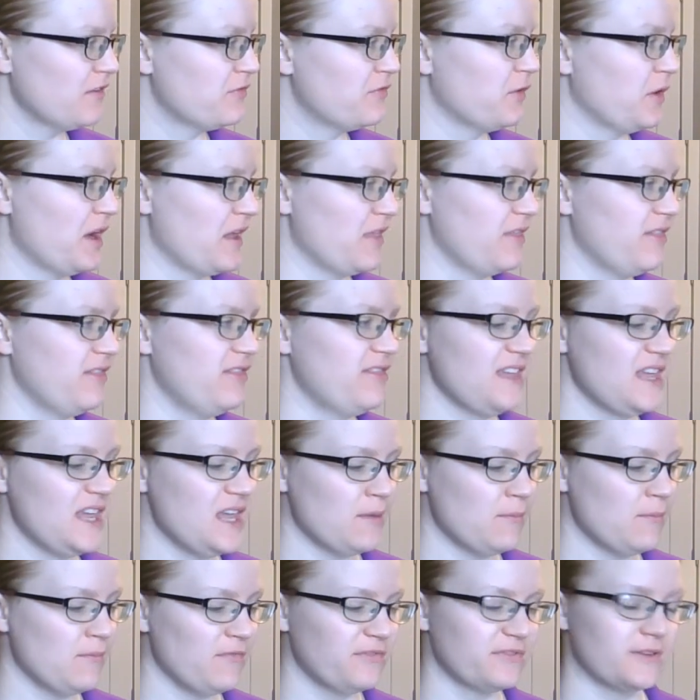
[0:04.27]
for a
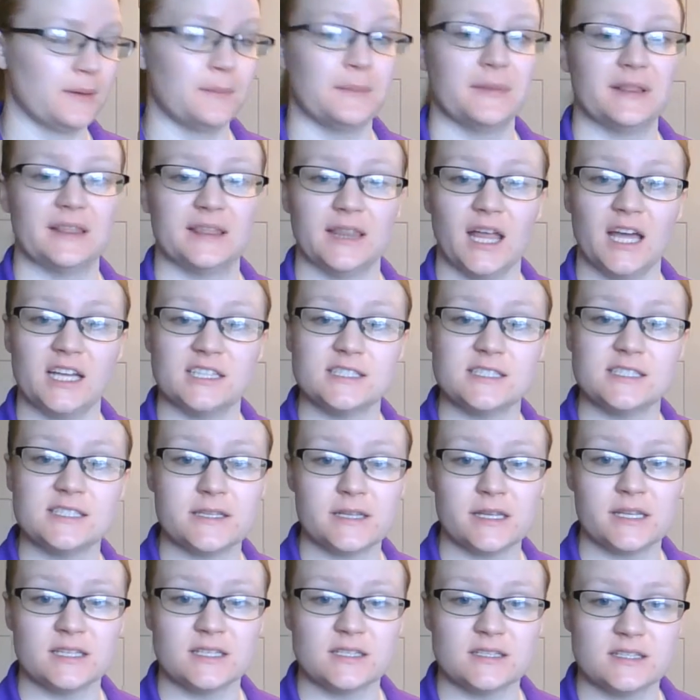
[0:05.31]
theme from
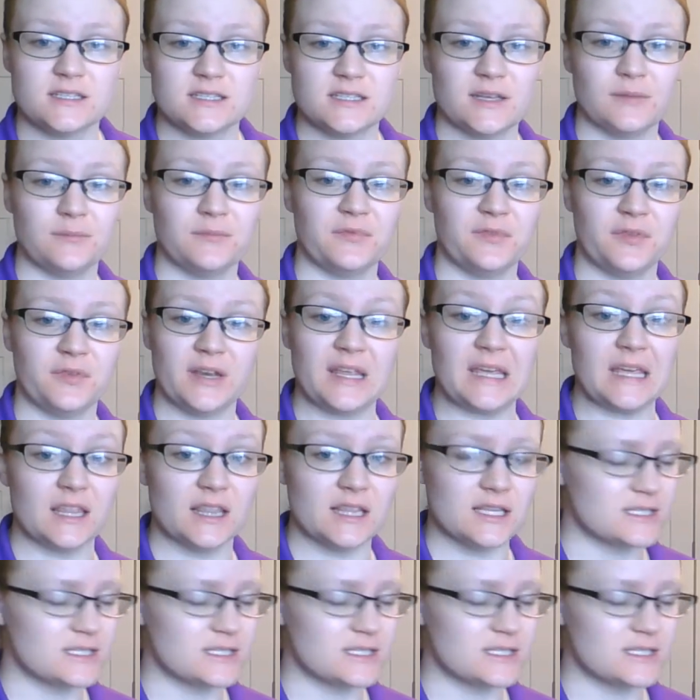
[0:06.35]
London Symphony.